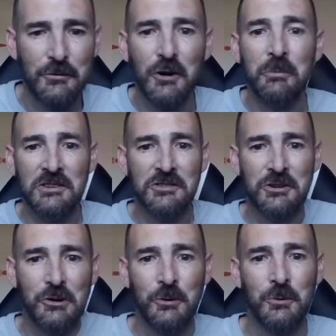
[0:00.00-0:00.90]
from his
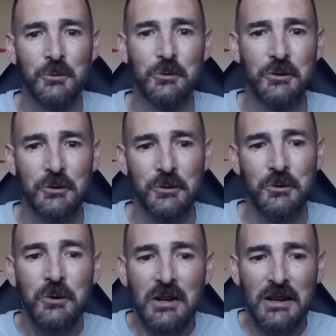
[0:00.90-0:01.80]

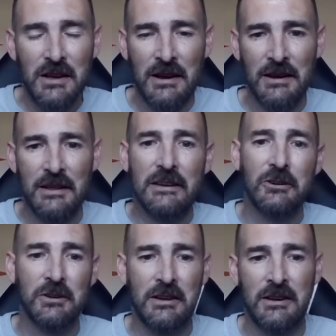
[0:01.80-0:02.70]
guru, and he
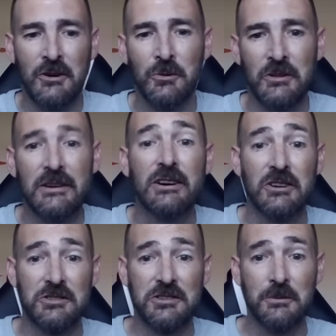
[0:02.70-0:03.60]
it only
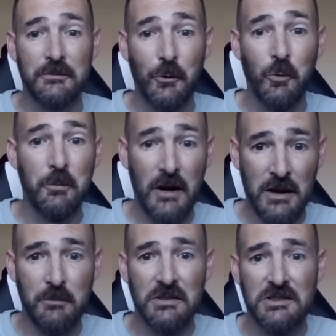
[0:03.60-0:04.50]
cost him four
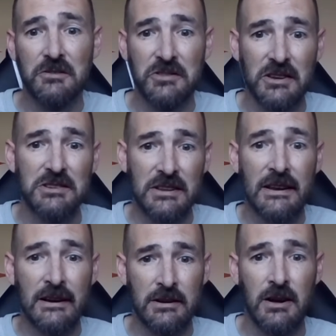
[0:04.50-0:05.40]
payments of sixty
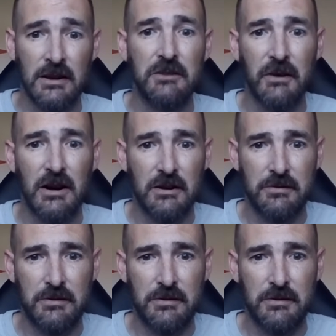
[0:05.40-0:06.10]
nine ninety five.